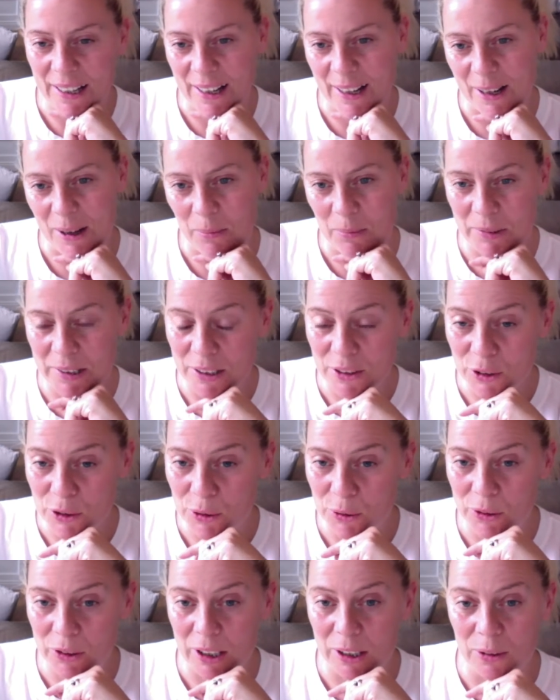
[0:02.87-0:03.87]
am
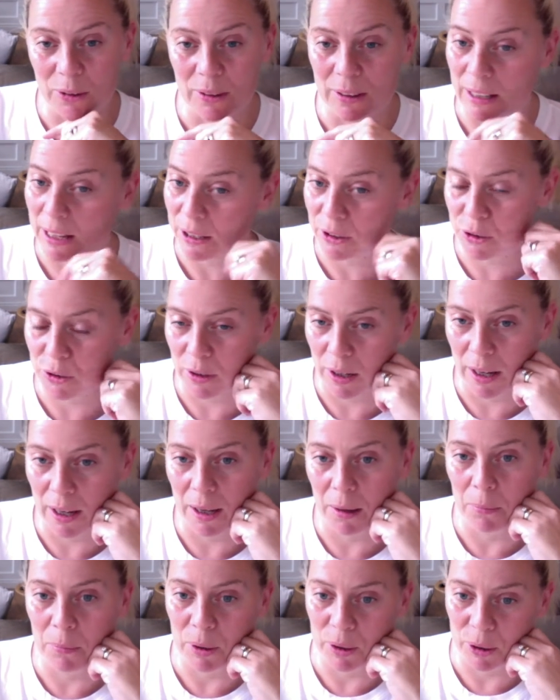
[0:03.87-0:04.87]
Digital Skills Lecturer
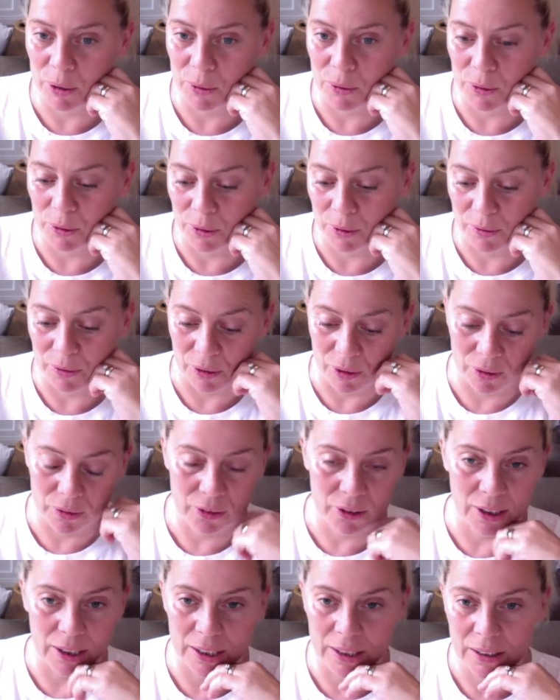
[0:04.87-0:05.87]
in Maynooth
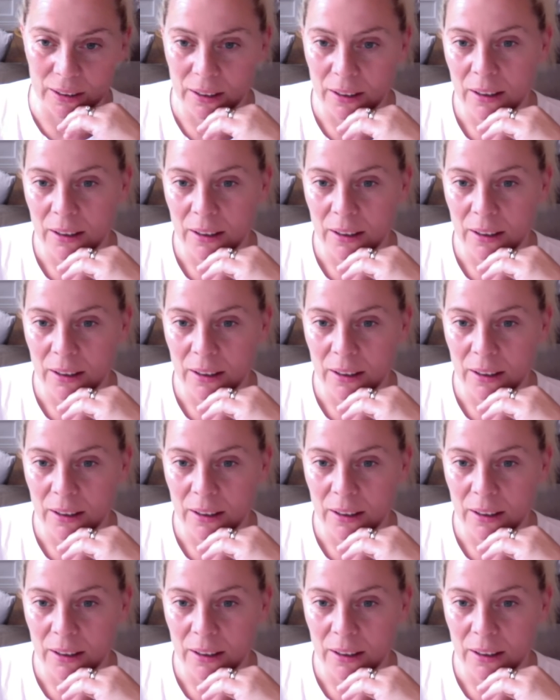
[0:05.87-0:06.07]
University.